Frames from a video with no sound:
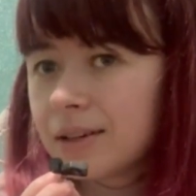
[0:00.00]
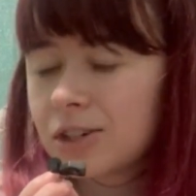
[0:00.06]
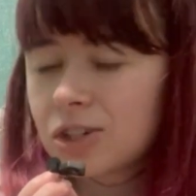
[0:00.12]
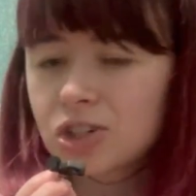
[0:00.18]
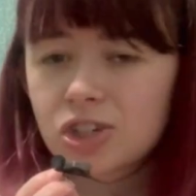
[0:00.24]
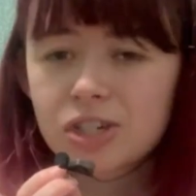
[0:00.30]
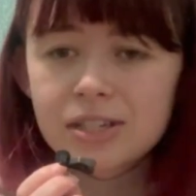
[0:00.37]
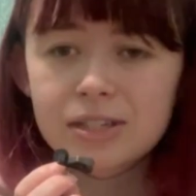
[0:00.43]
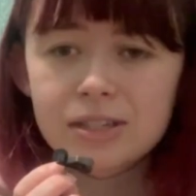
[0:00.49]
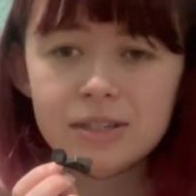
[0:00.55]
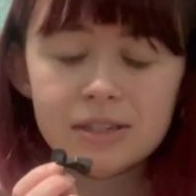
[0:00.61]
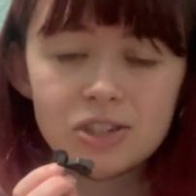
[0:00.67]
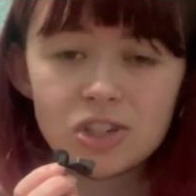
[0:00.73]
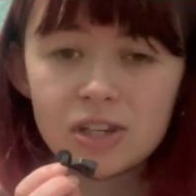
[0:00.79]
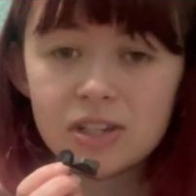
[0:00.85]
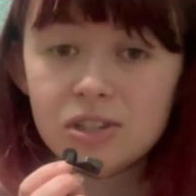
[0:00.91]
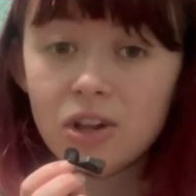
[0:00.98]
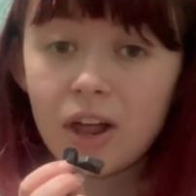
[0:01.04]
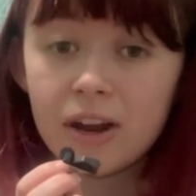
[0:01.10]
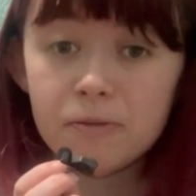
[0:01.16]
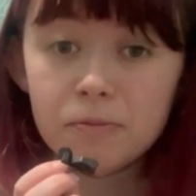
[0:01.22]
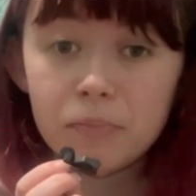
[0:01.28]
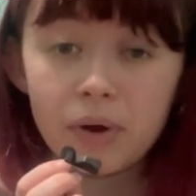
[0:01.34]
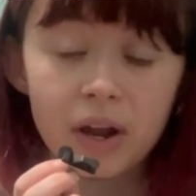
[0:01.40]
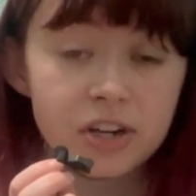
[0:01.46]
She has a lot
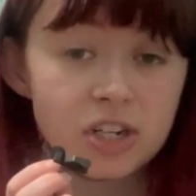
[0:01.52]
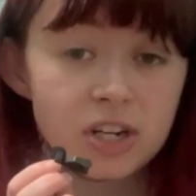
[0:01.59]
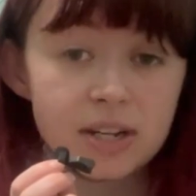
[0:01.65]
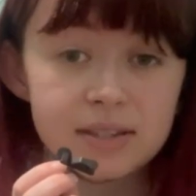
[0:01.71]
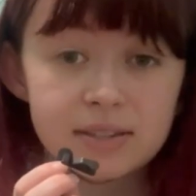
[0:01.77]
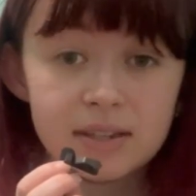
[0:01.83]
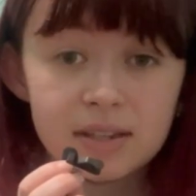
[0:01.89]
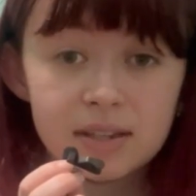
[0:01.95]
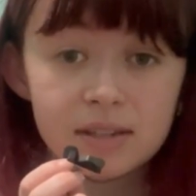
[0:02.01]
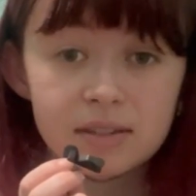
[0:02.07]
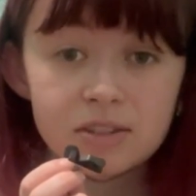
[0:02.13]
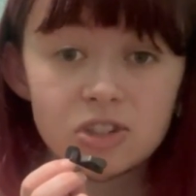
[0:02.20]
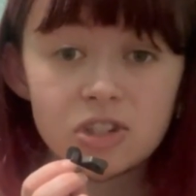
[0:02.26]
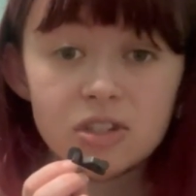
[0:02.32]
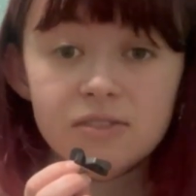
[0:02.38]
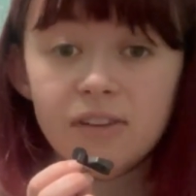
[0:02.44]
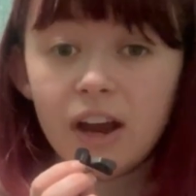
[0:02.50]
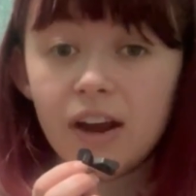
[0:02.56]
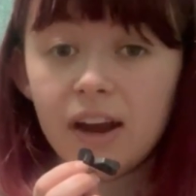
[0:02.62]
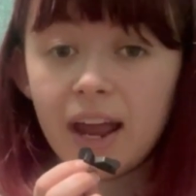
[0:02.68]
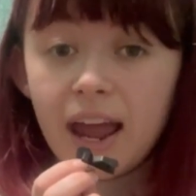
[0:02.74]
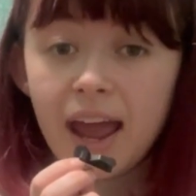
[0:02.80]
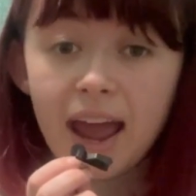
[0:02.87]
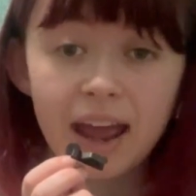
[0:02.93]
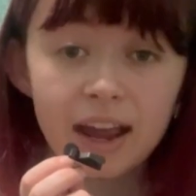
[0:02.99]
of prejudices. She's
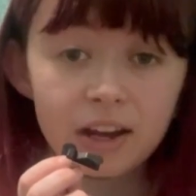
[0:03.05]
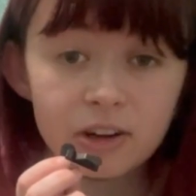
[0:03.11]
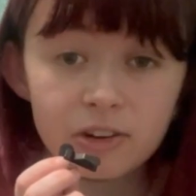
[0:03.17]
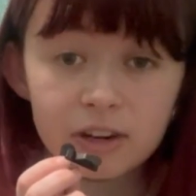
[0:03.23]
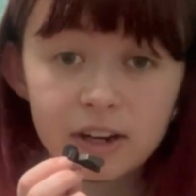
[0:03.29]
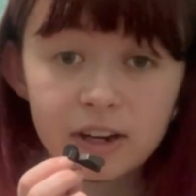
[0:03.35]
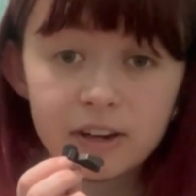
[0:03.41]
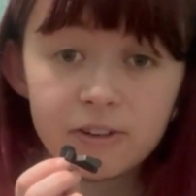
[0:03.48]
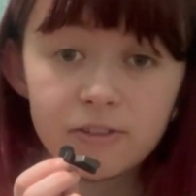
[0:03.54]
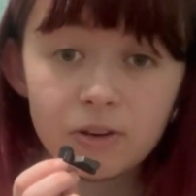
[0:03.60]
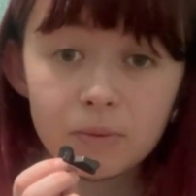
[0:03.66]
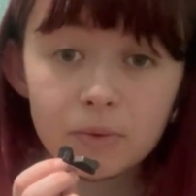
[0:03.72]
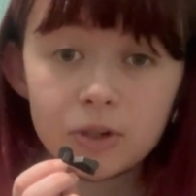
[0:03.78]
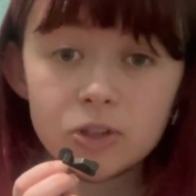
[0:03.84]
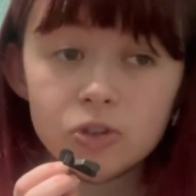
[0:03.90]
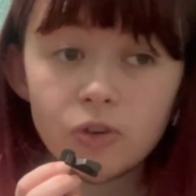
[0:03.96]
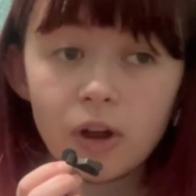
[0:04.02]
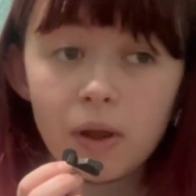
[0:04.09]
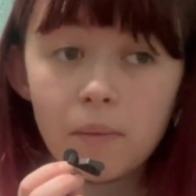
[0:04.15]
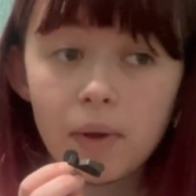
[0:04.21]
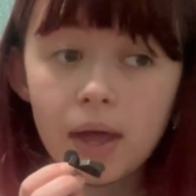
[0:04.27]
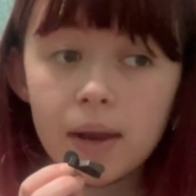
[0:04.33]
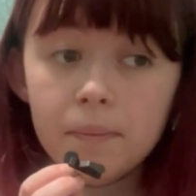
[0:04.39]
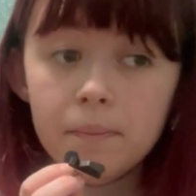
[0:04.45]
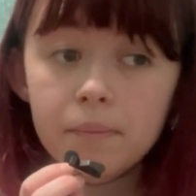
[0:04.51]
very angry from her
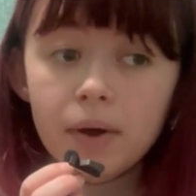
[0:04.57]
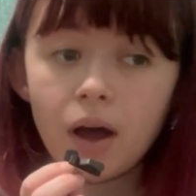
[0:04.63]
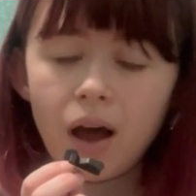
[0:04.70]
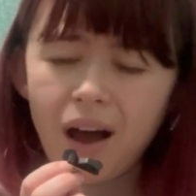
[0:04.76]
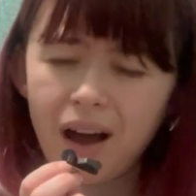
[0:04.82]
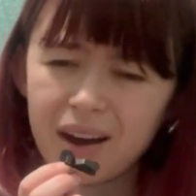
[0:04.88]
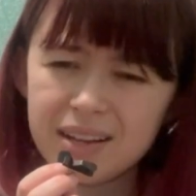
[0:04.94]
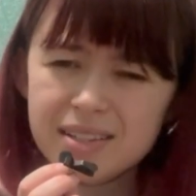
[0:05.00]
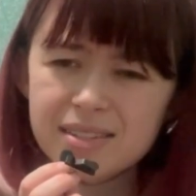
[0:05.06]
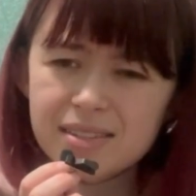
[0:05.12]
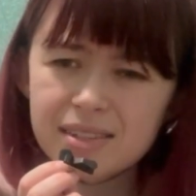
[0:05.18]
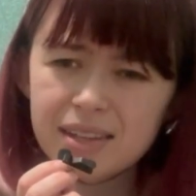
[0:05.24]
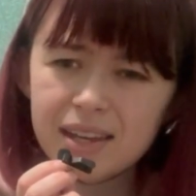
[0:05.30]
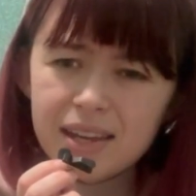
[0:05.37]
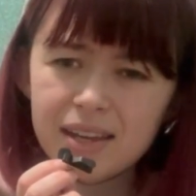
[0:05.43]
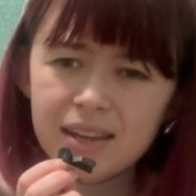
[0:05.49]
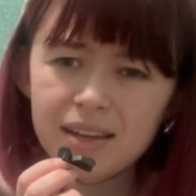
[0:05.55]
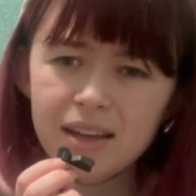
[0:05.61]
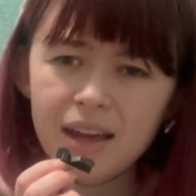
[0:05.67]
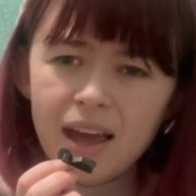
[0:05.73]
treatment, but honestly,